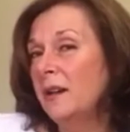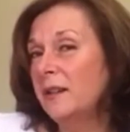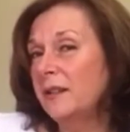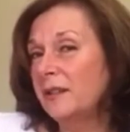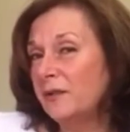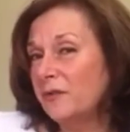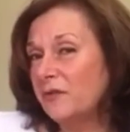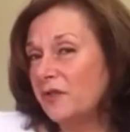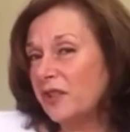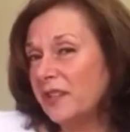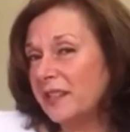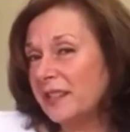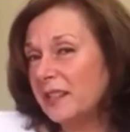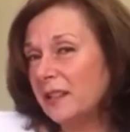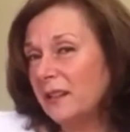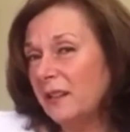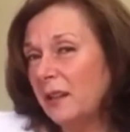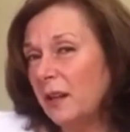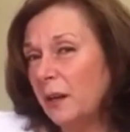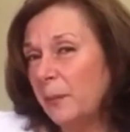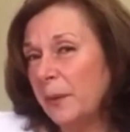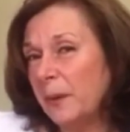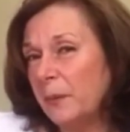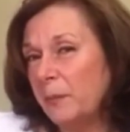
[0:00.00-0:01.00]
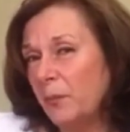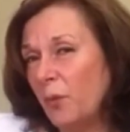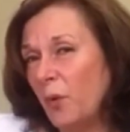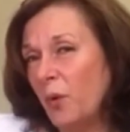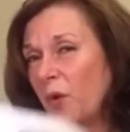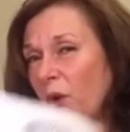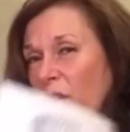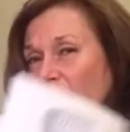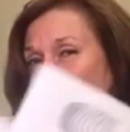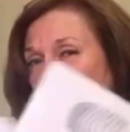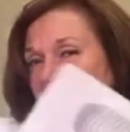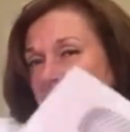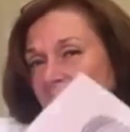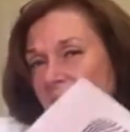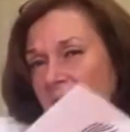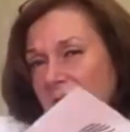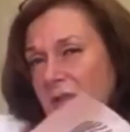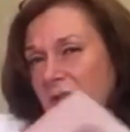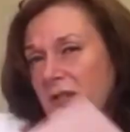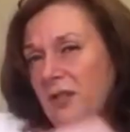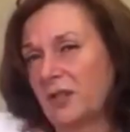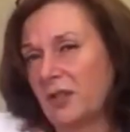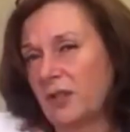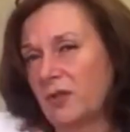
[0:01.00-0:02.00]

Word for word: So, just a little bit more, there's